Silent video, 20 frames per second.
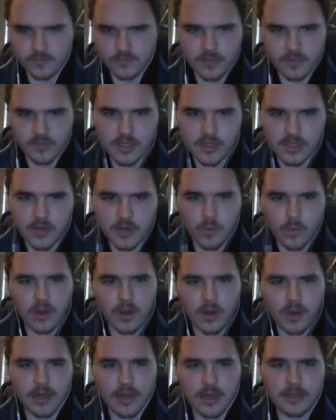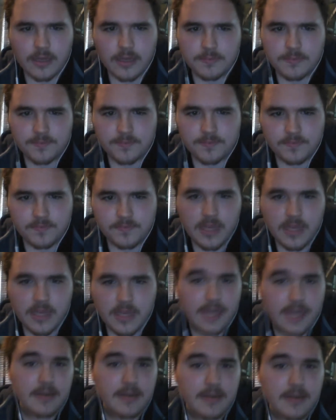
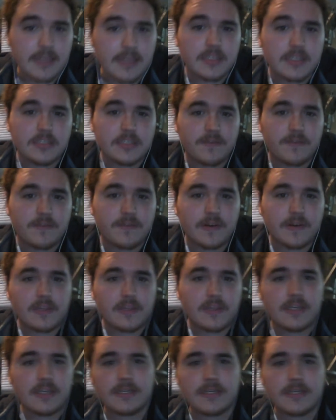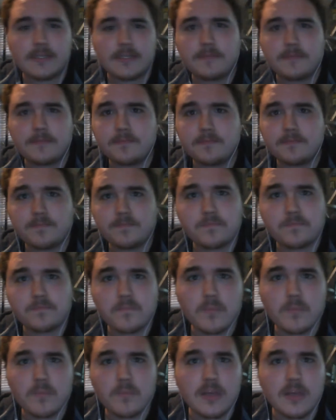And it does it fairly.
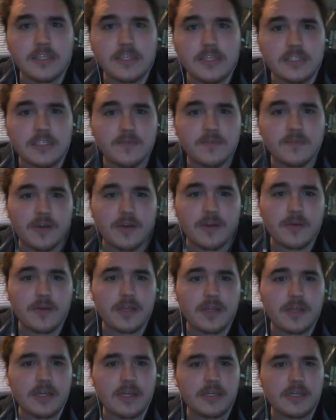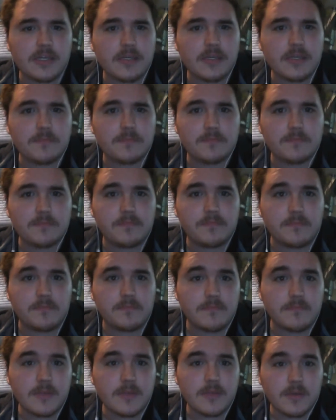It does it very
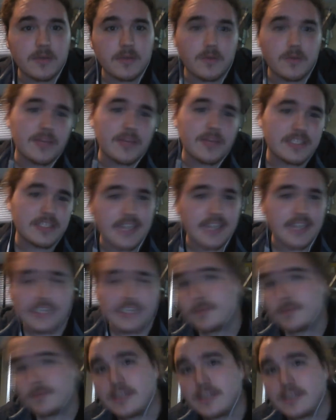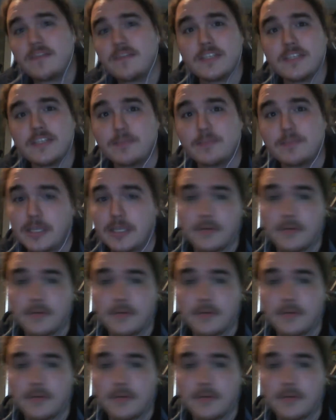well. That's next, but invisibly.